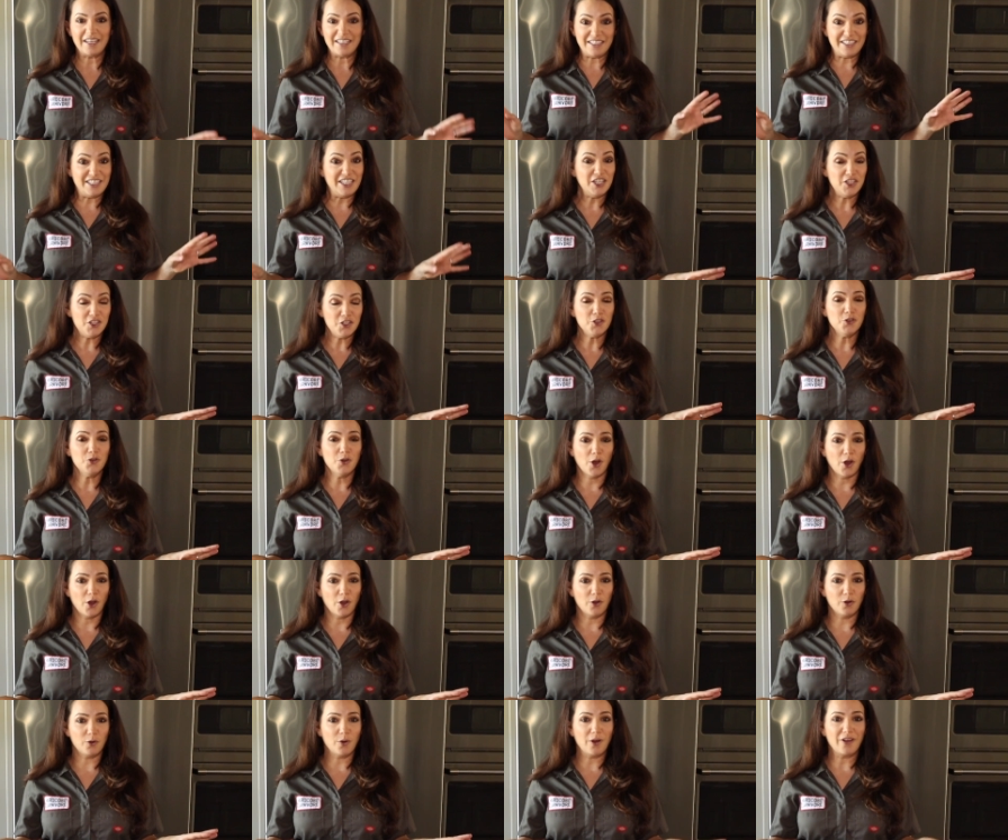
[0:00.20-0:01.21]
Did you
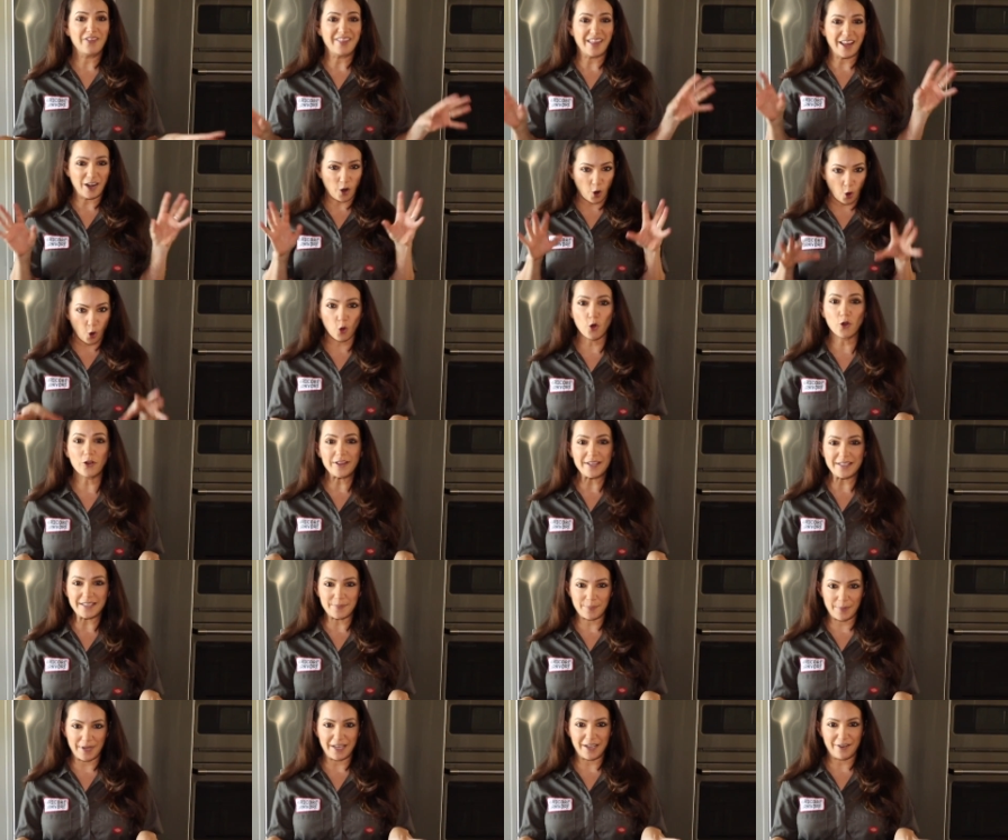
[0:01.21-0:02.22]
know that all
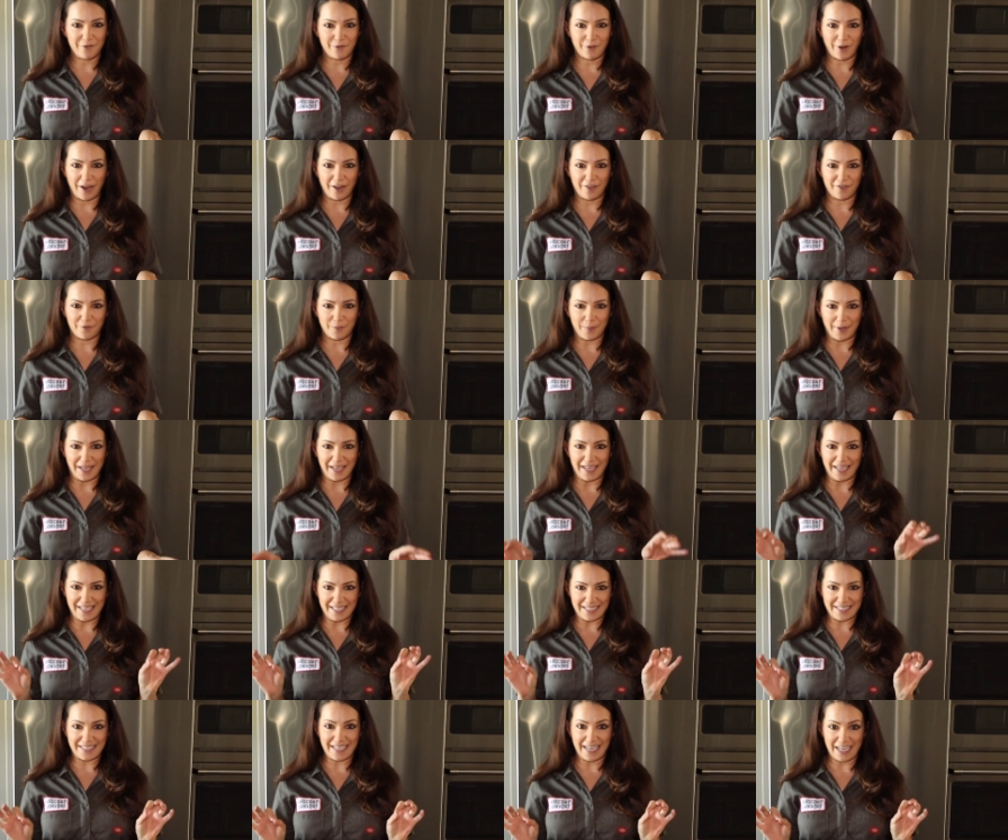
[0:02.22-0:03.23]
this meat in front of me
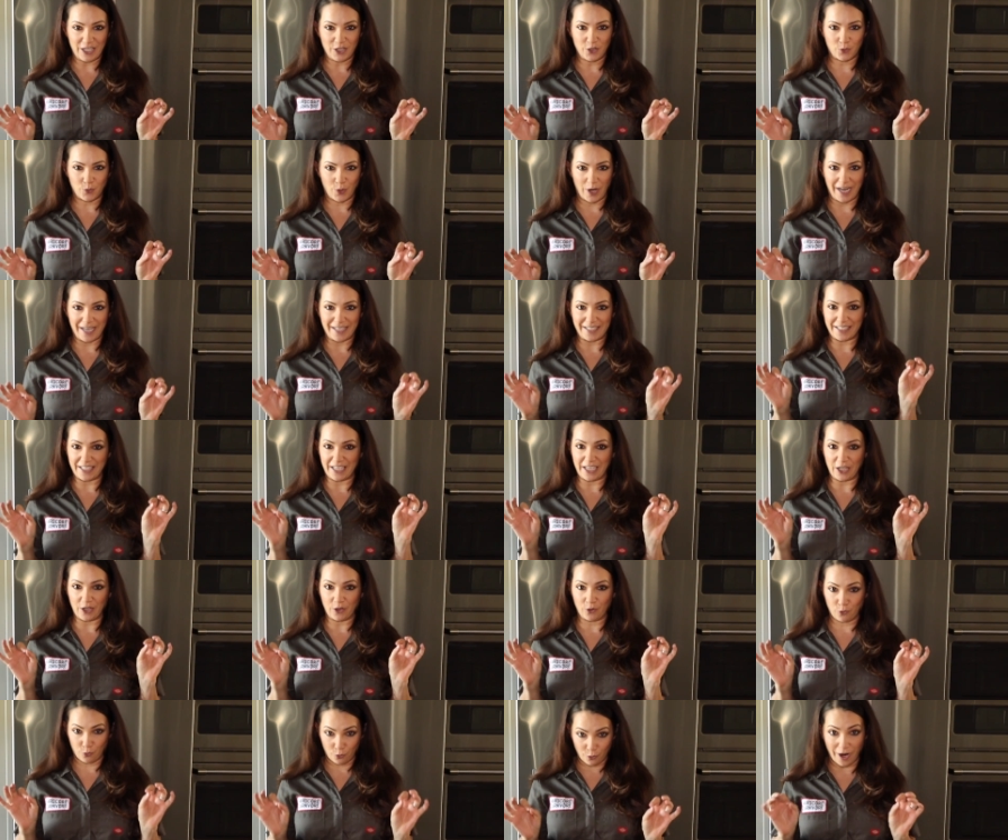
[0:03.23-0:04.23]
is tenderizing
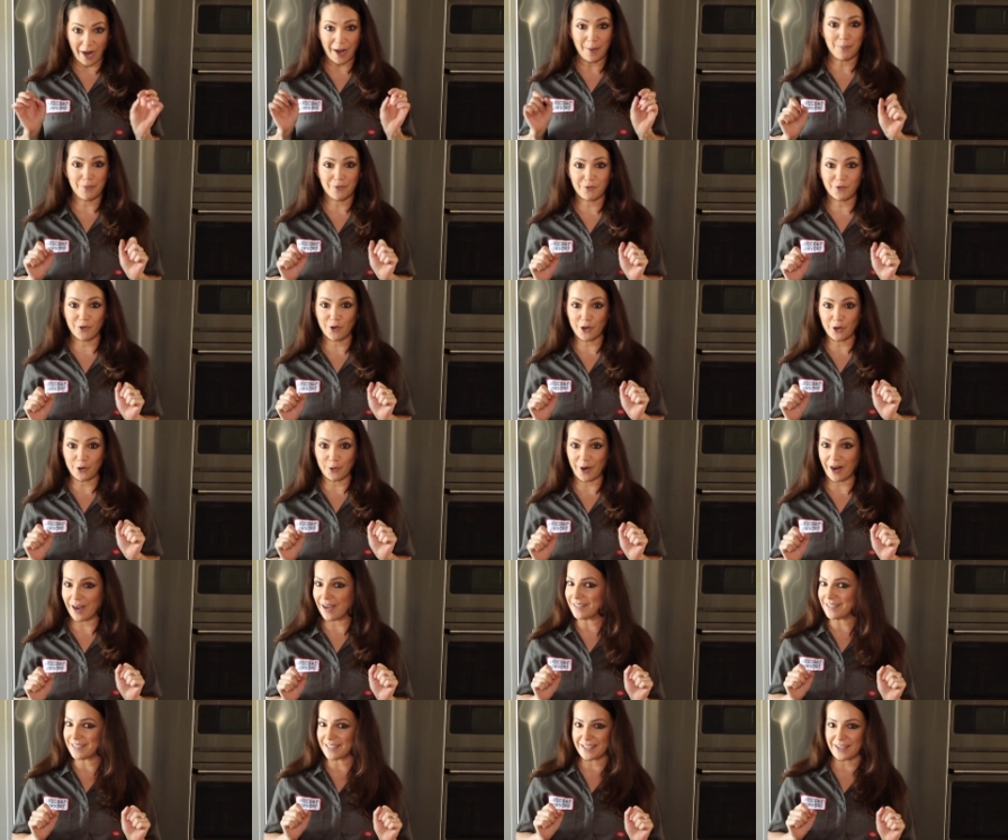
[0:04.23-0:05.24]
right before your
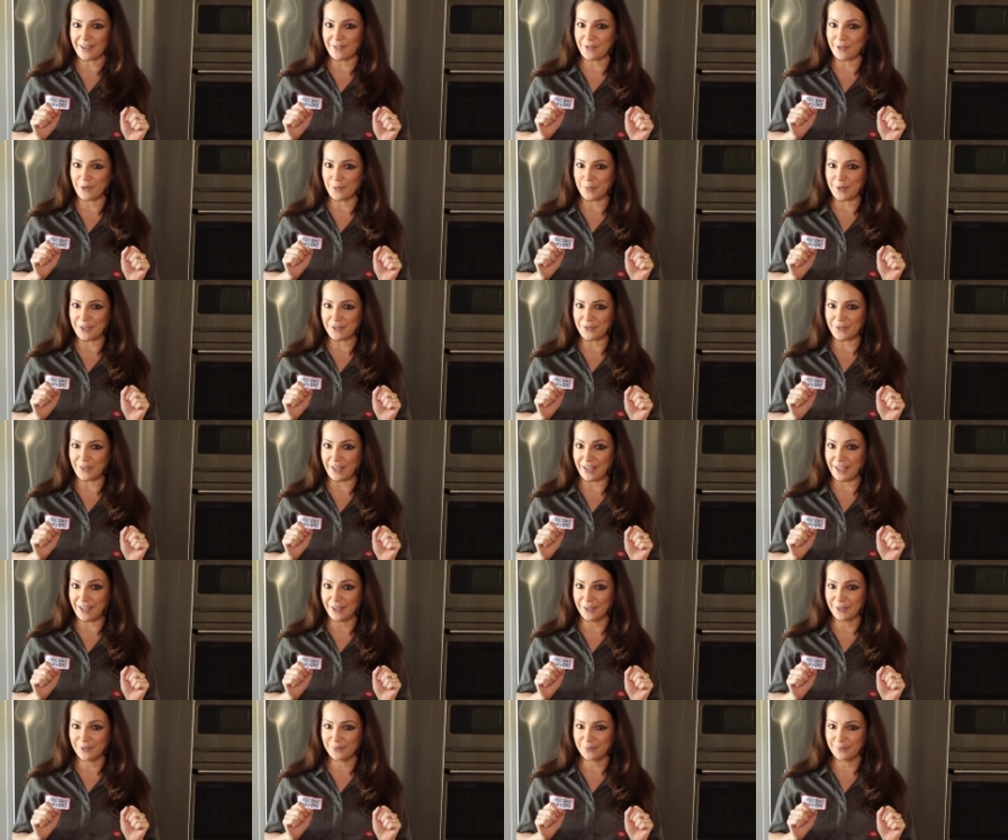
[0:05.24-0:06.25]
eyes as I film this
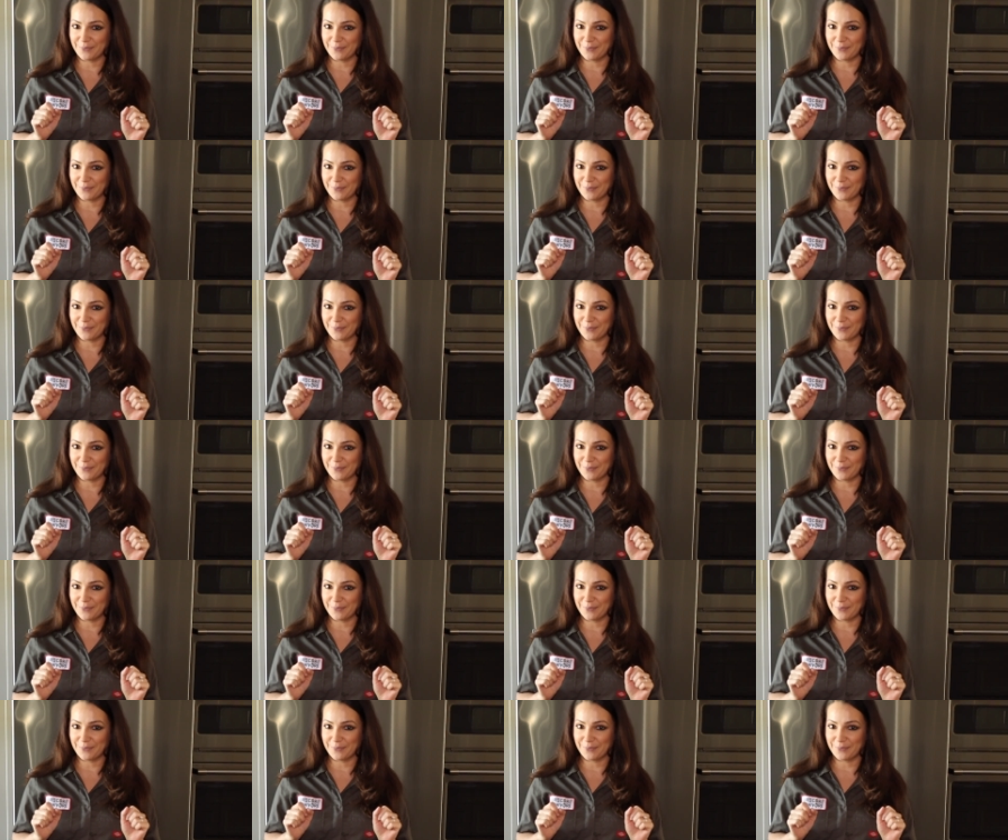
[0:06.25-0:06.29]
video?